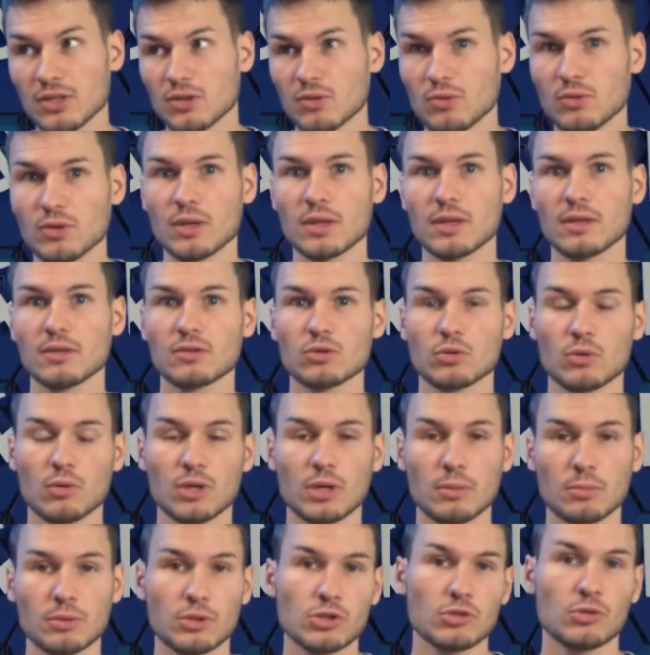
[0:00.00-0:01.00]
you through
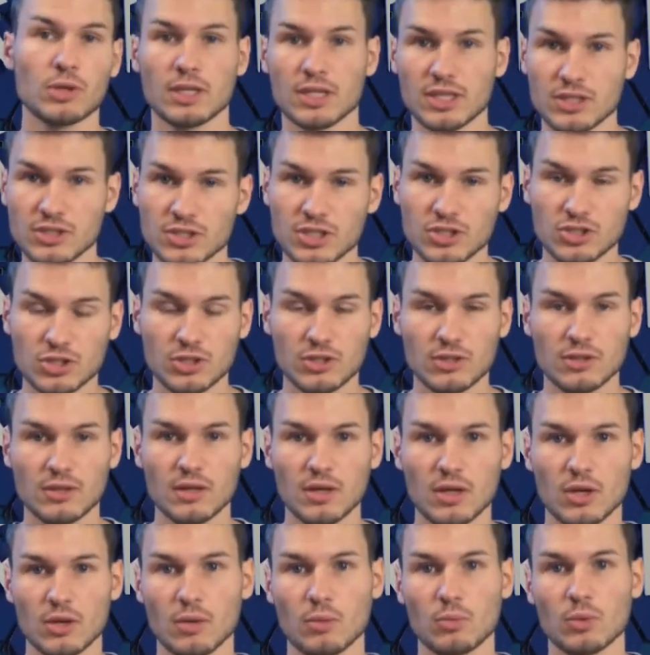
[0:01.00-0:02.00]
image recognition
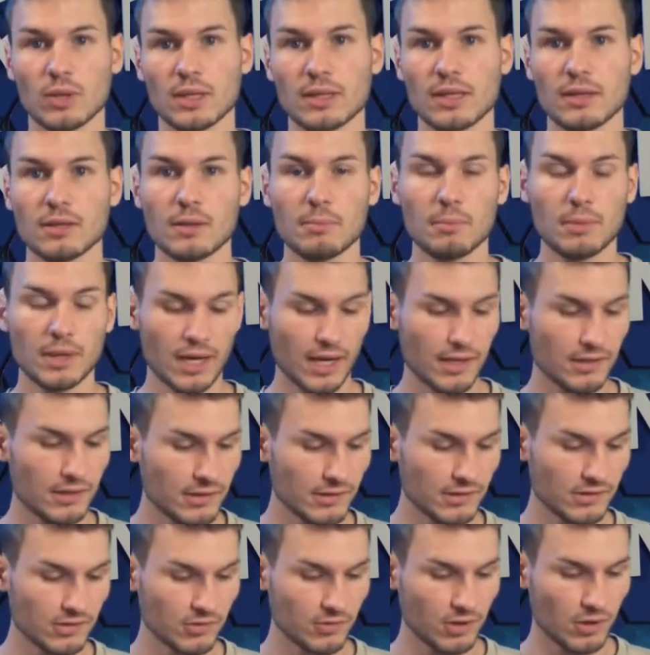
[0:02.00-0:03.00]
whether the plant
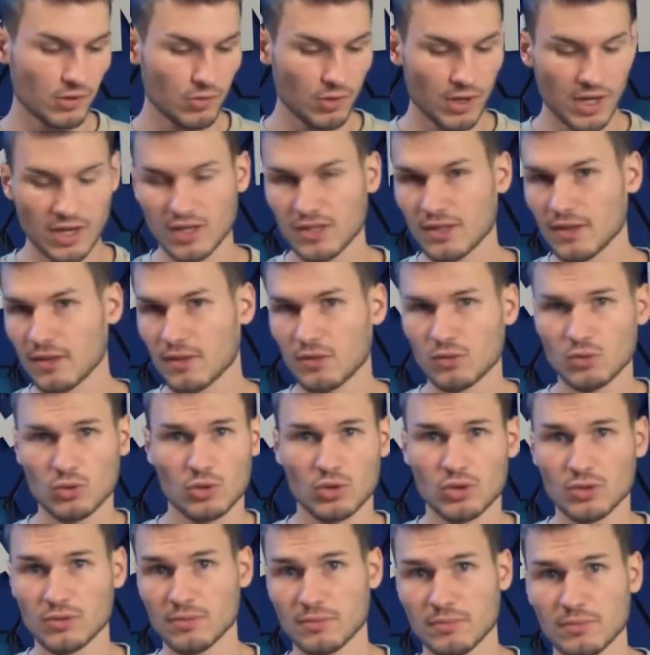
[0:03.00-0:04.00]
is doing well
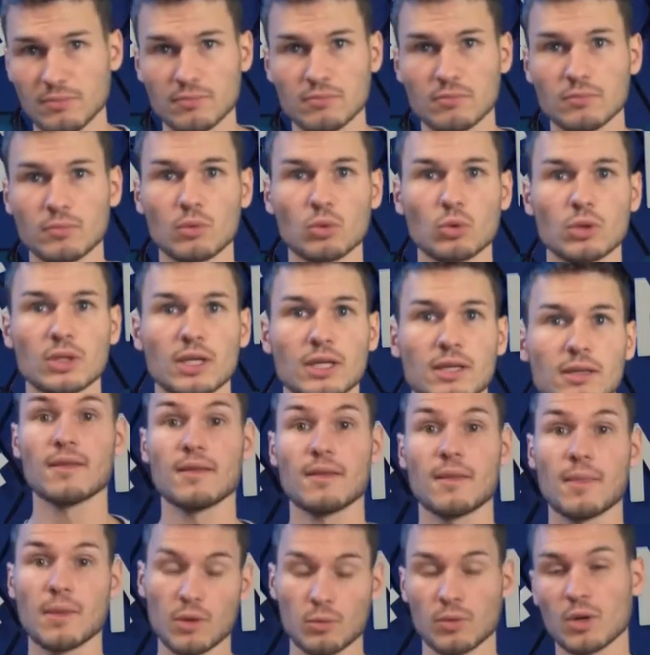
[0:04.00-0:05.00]
or poorly.
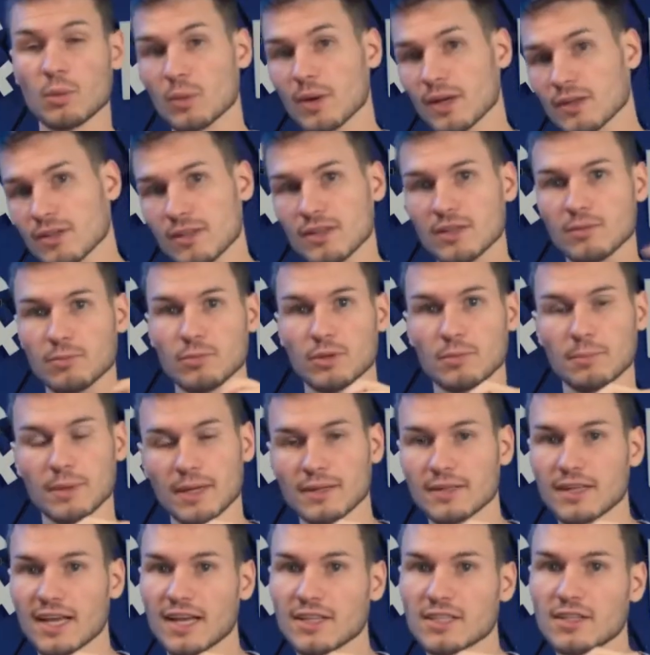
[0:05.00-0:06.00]
But we want to
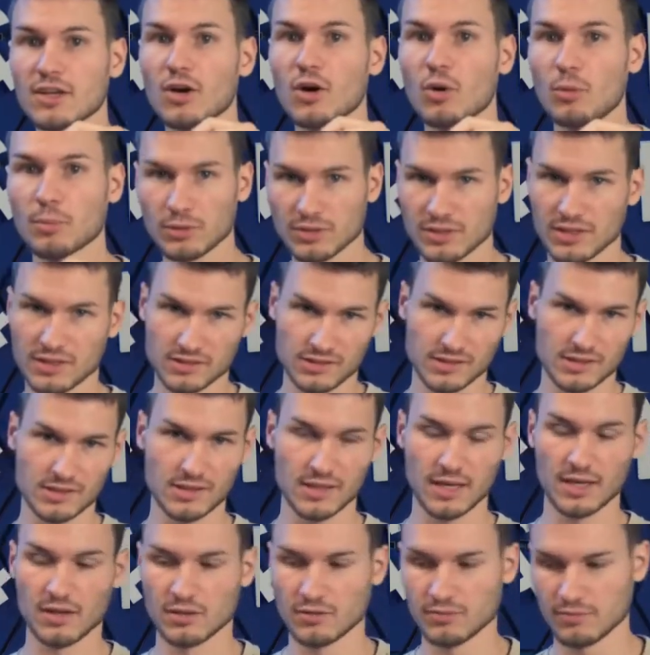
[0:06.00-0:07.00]
implement that in Home Assistant
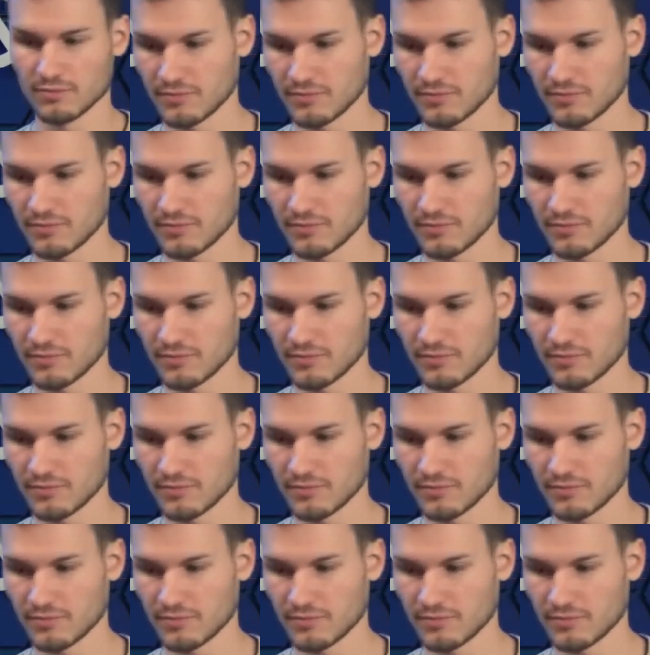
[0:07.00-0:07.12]
now.